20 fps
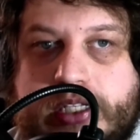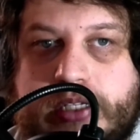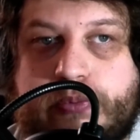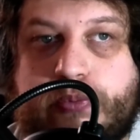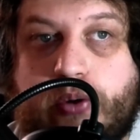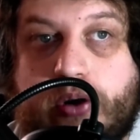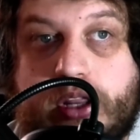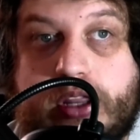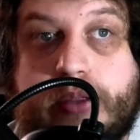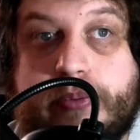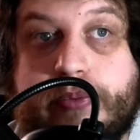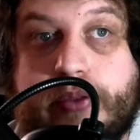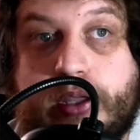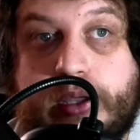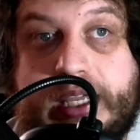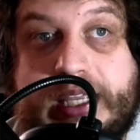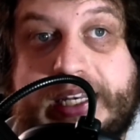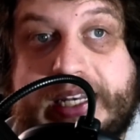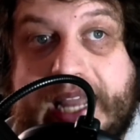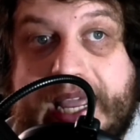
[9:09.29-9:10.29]
and one of them that
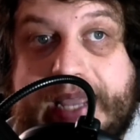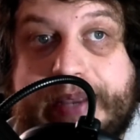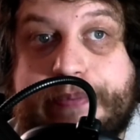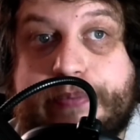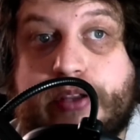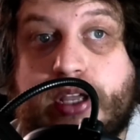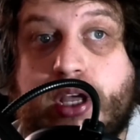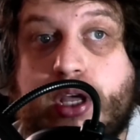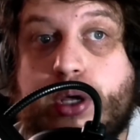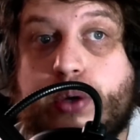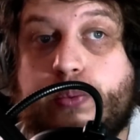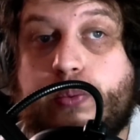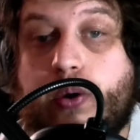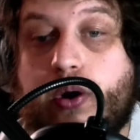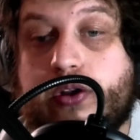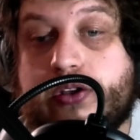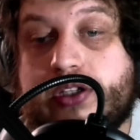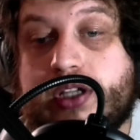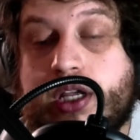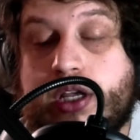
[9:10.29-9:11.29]
he named was